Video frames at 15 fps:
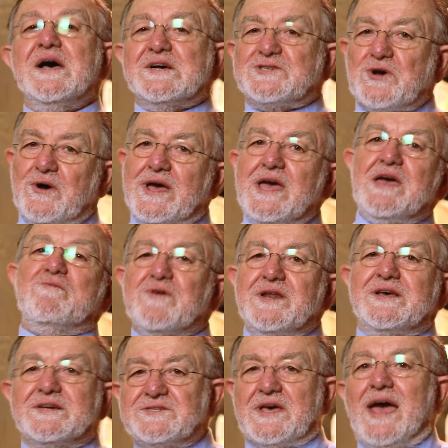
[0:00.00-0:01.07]
So even
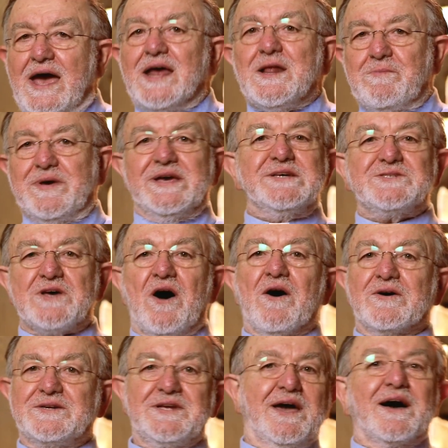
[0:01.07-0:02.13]
his enemies
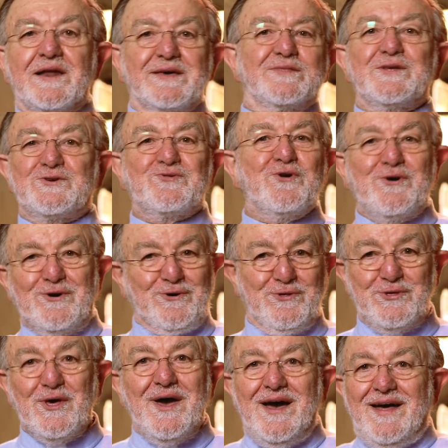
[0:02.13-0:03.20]
are telling the truth.